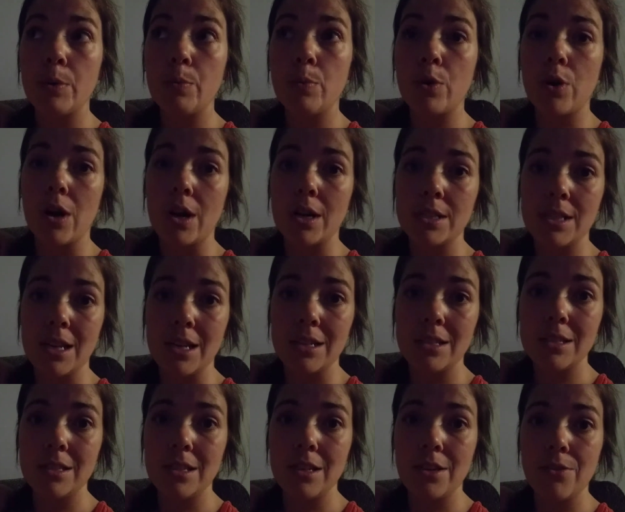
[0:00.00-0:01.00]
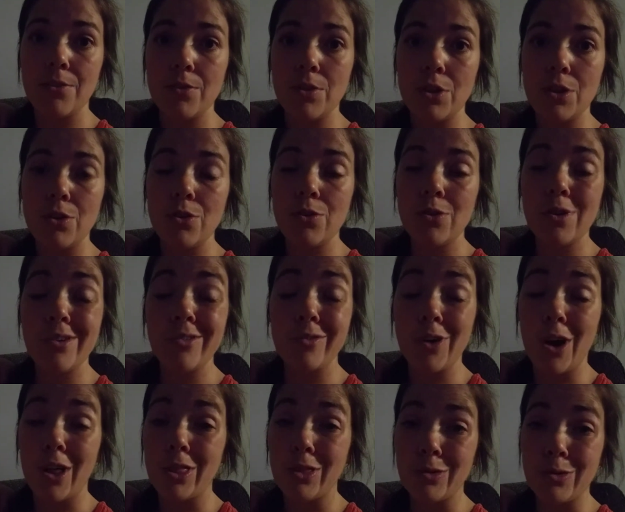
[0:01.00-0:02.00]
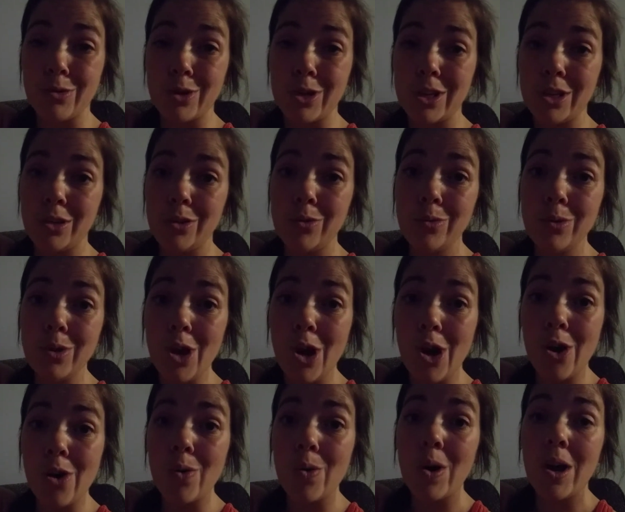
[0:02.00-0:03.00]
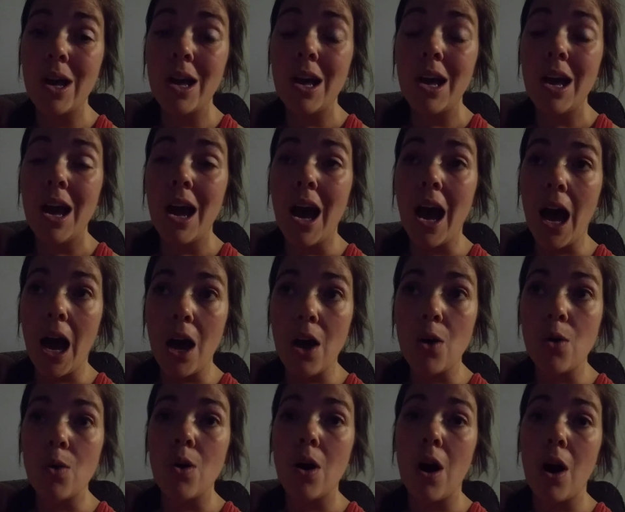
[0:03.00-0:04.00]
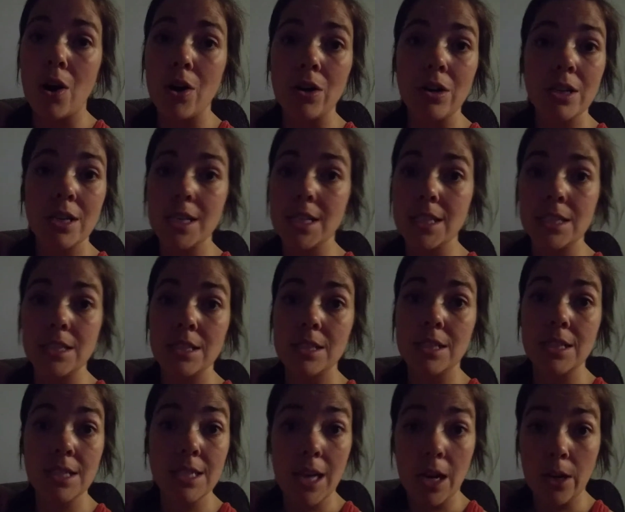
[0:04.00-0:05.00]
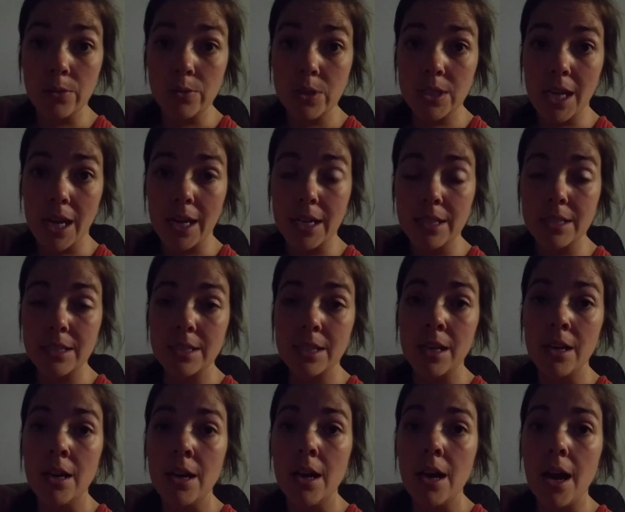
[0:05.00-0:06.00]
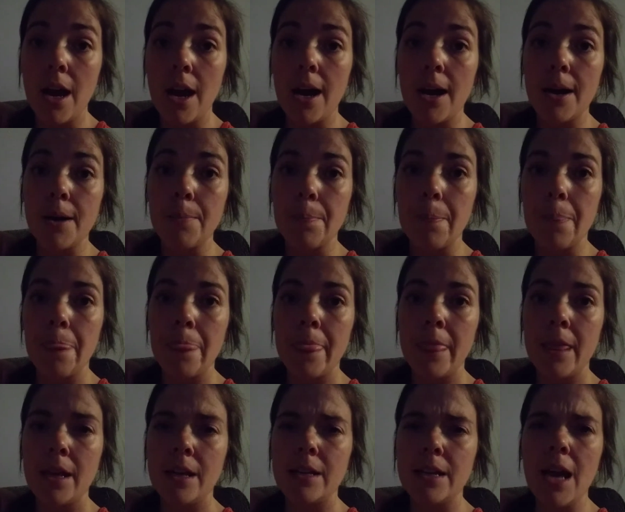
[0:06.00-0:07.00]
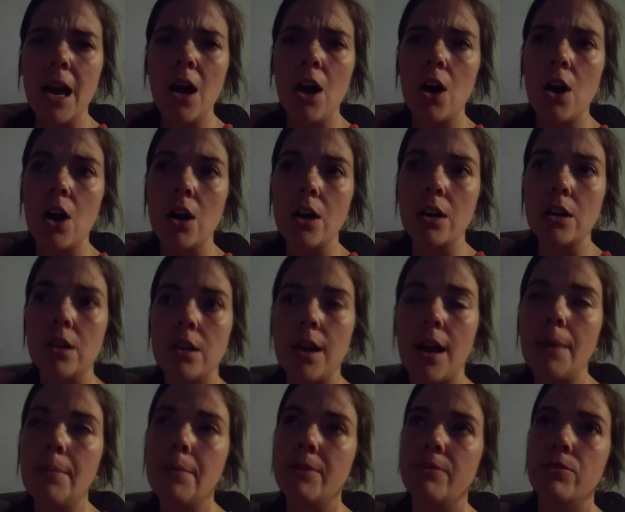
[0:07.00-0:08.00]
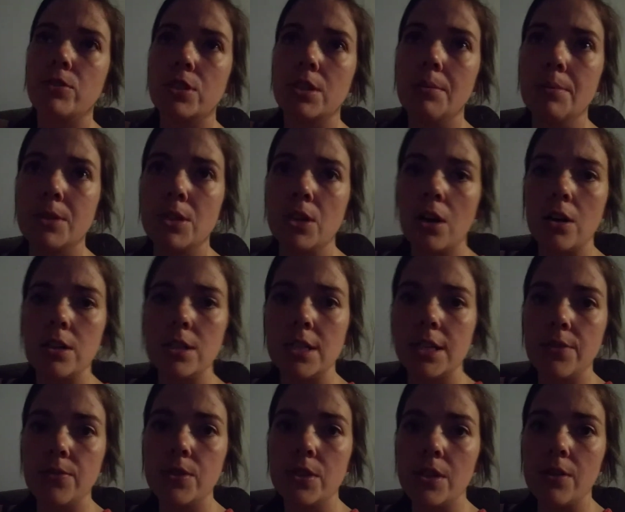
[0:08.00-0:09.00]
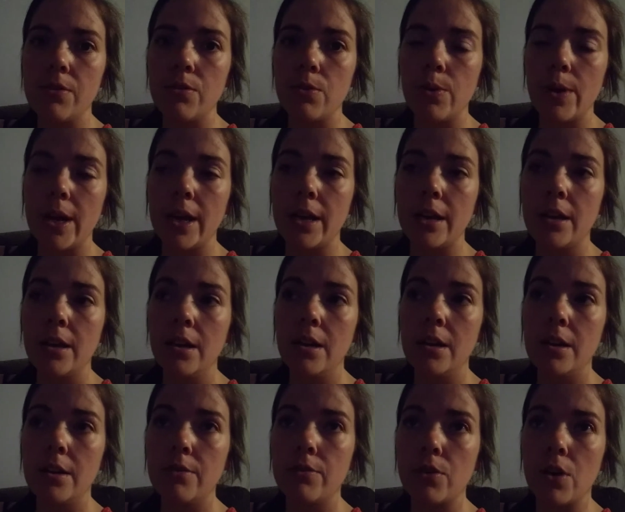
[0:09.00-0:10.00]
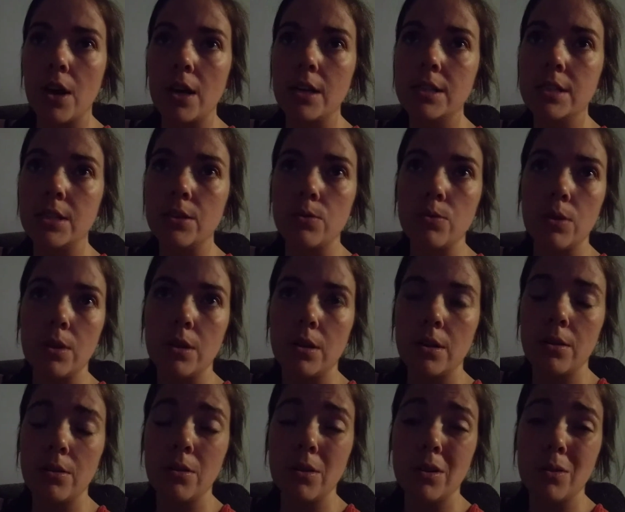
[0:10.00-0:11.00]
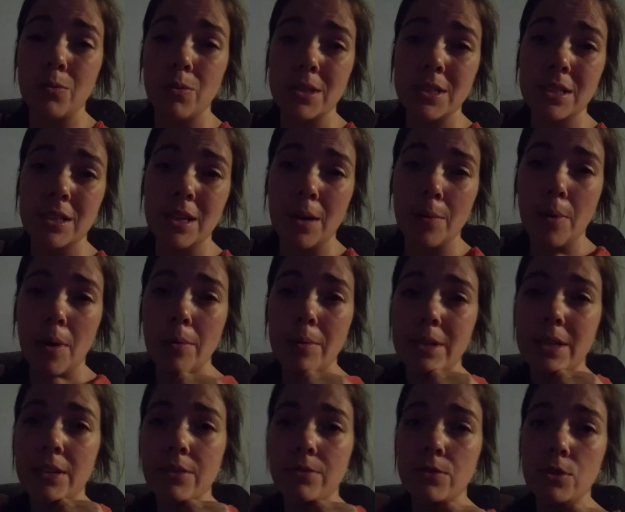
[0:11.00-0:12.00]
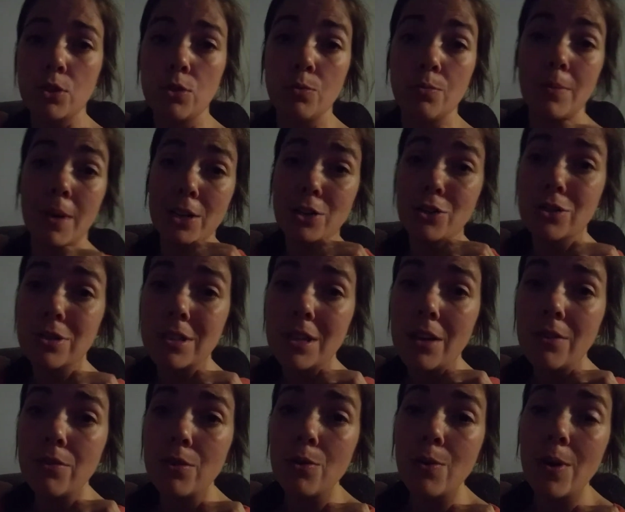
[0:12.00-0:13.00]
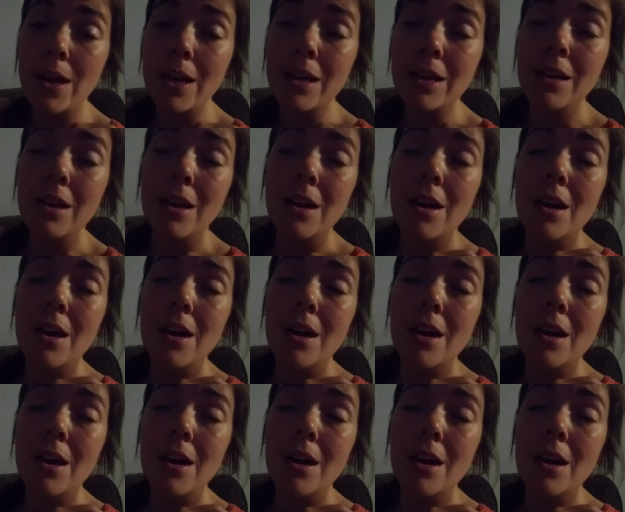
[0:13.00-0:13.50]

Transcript: process. If you have gone through it, you know how hard it is to downsize. Not hard, I mean, for some it's hard to give stuff away. For us, it wasn't. I probably give too much stuff away,